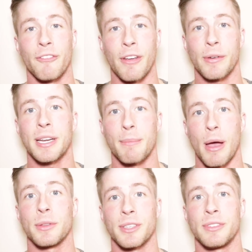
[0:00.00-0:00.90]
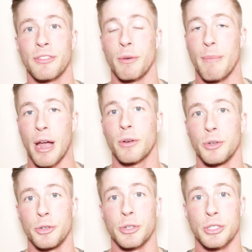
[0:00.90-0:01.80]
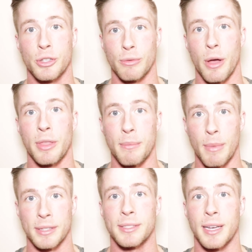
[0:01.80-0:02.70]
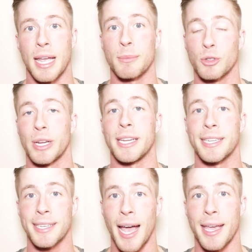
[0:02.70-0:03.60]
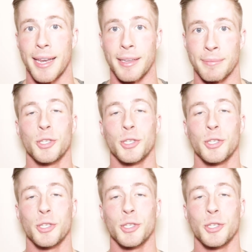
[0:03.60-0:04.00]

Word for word: varied amounts of different macronutrients throughout the months that I am training and dieting.